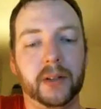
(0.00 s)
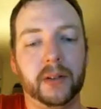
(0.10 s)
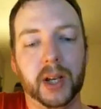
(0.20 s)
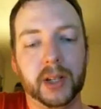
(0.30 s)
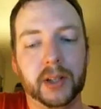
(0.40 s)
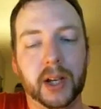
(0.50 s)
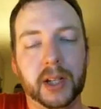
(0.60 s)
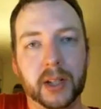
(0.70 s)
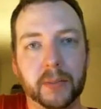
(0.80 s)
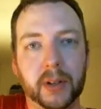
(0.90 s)
So thanks
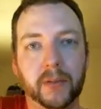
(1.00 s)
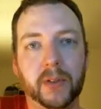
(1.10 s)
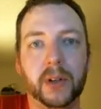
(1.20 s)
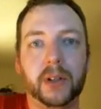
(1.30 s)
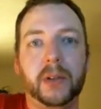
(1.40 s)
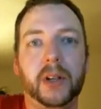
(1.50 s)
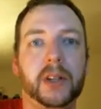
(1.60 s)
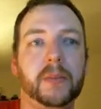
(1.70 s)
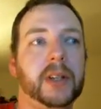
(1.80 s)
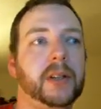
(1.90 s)
guys. I'm looking forward to a
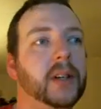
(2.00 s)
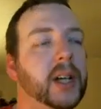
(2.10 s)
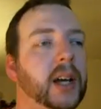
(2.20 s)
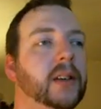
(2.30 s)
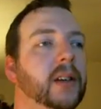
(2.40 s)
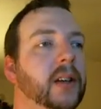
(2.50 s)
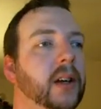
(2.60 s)
good semester again.